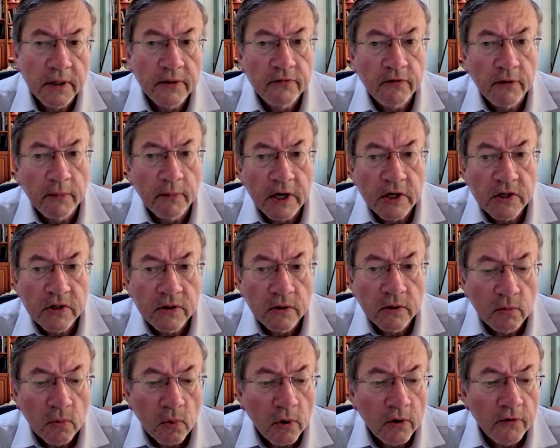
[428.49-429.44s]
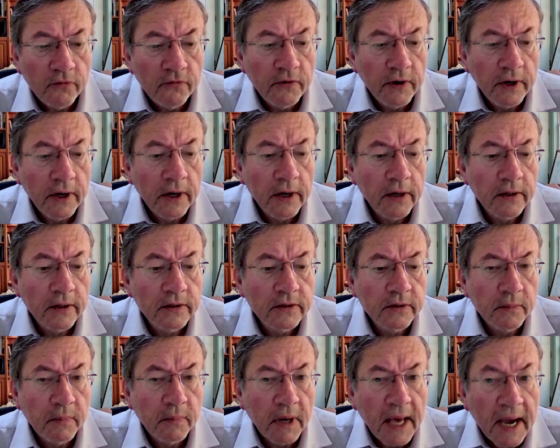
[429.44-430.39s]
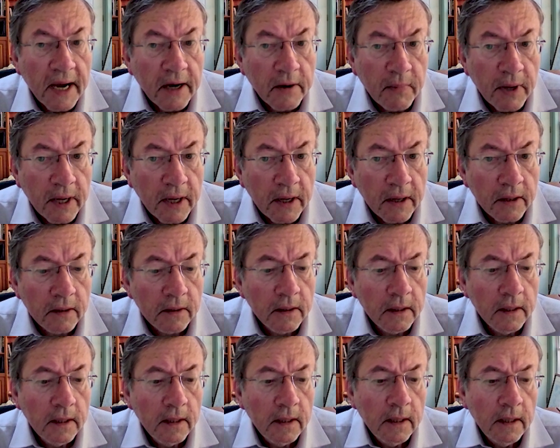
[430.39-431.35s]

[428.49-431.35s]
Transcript: to information warfare, to blackmail.